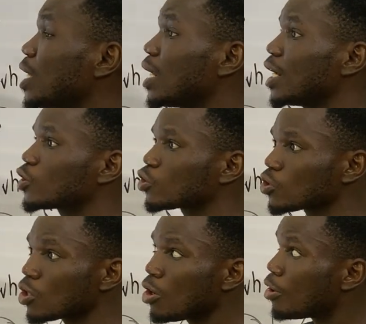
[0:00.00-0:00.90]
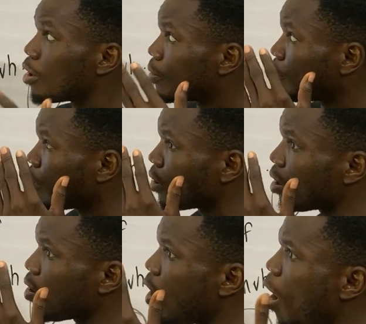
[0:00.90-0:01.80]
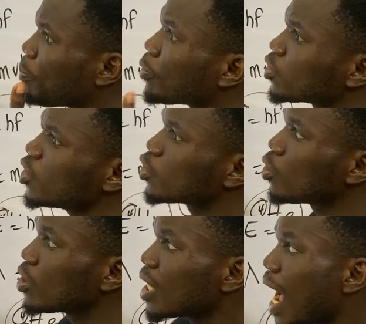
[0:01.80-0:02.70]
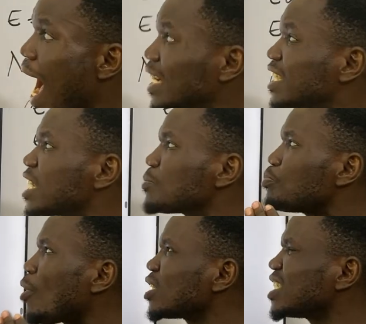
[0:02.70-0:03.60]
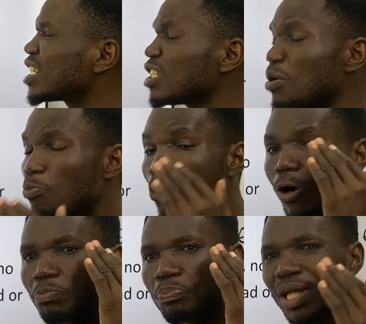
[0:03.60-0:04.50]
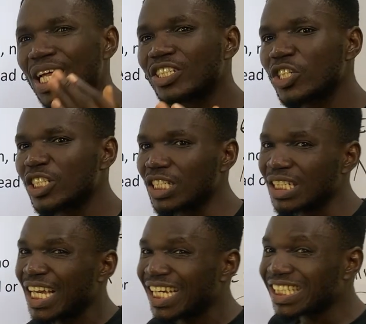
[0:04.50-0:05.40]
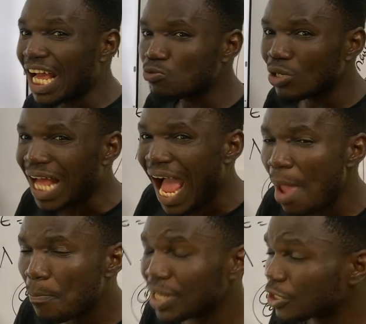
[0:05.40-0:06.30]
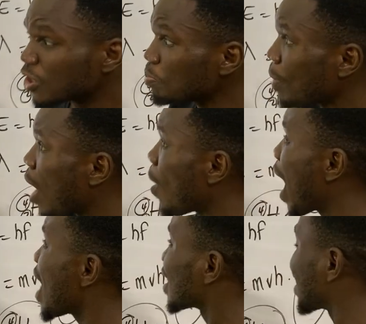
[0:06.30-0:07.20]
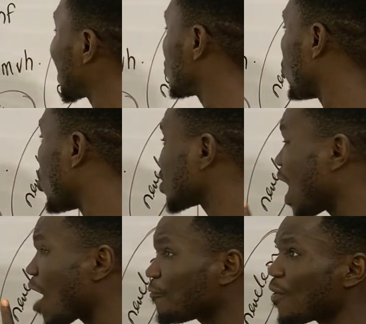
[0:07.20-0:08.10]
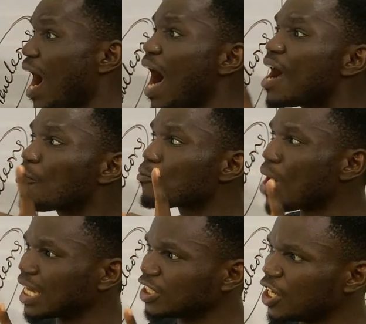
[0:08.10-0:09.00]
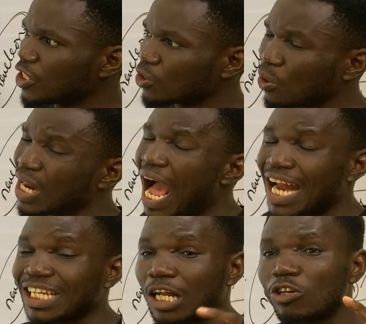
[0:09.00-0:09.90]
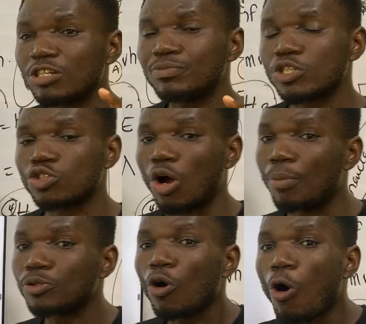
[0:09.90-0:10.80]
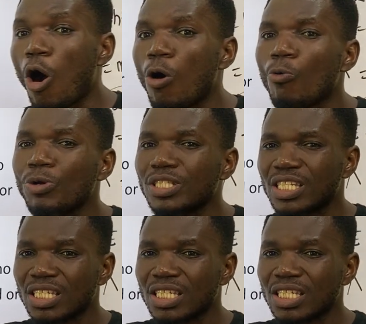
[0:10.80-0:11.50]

electrons or positron, and it is moderately what? Penetrating. It has what? High penetrating power than the what? Alpha radiation, and it can only be stopped or with